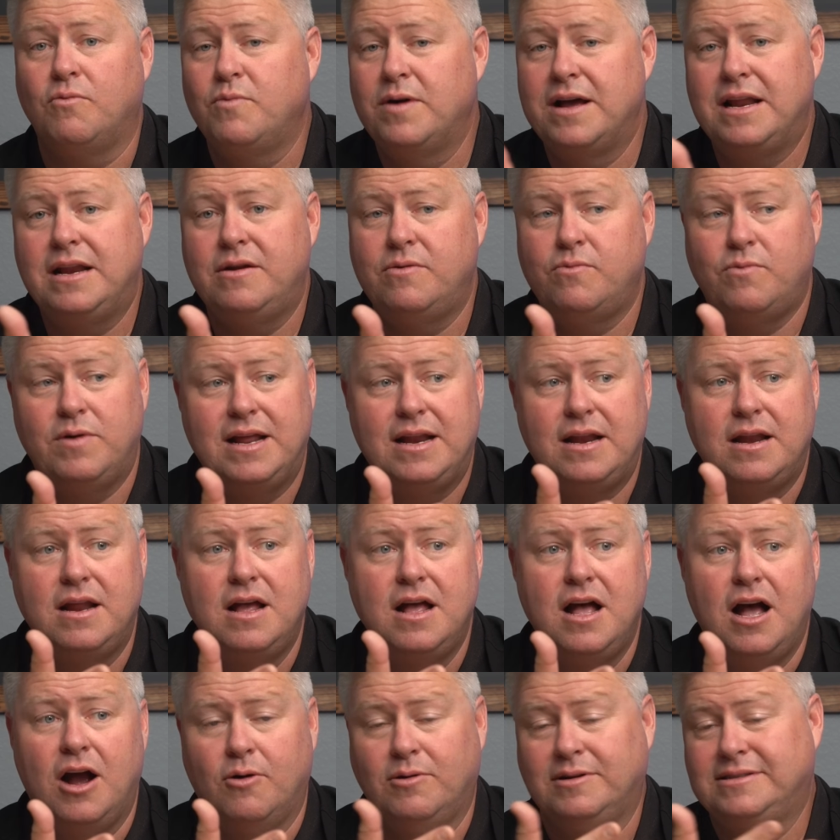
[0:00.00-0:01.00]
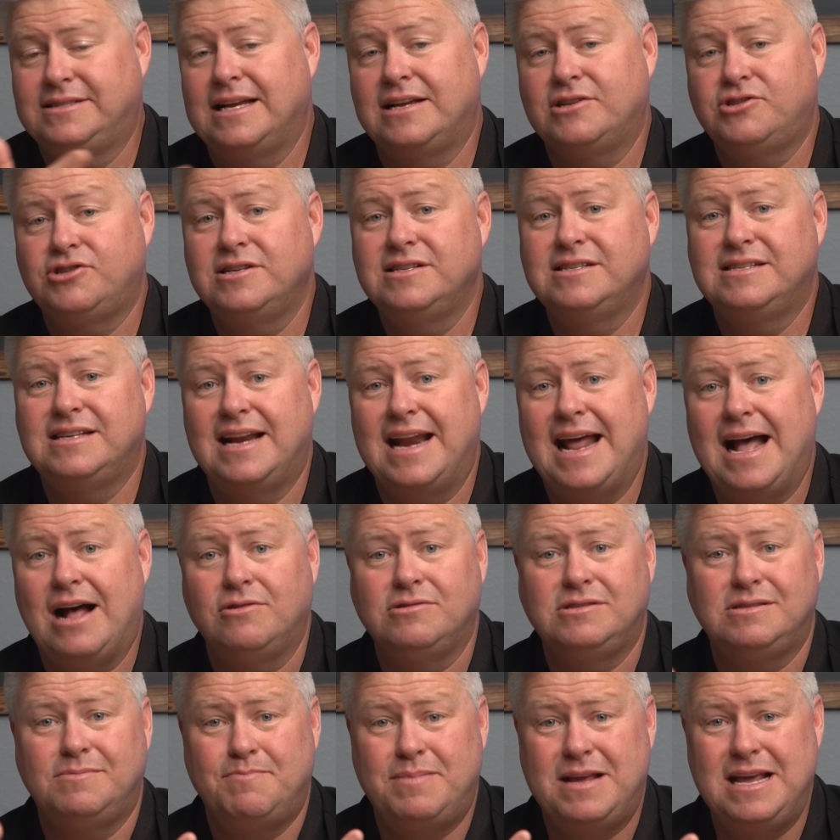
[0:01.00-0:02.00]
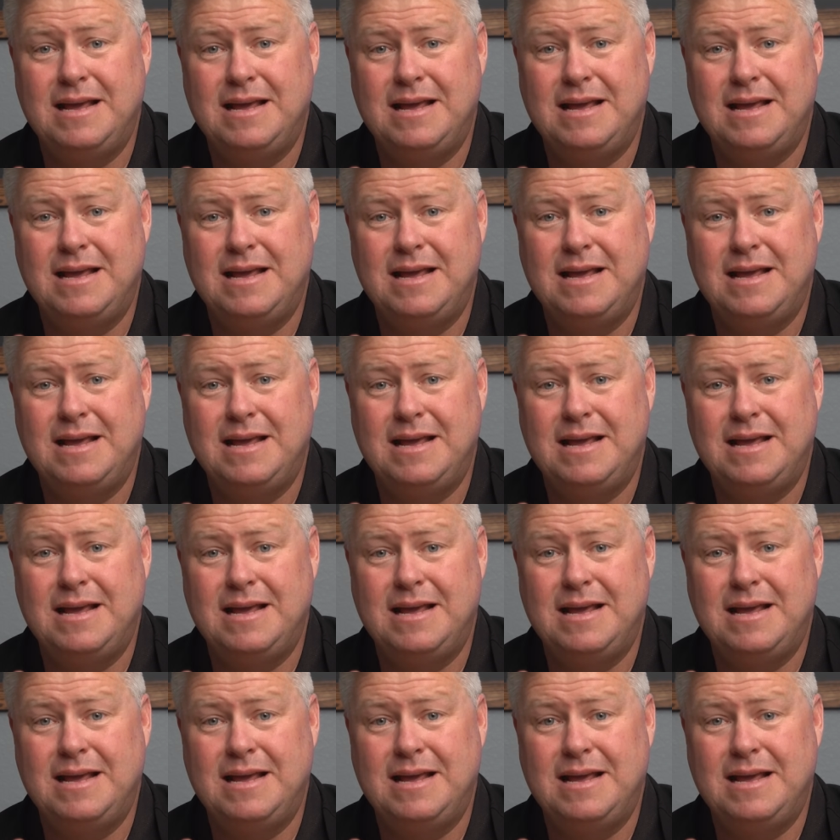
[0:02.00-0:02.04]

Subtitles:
When a recession is announced,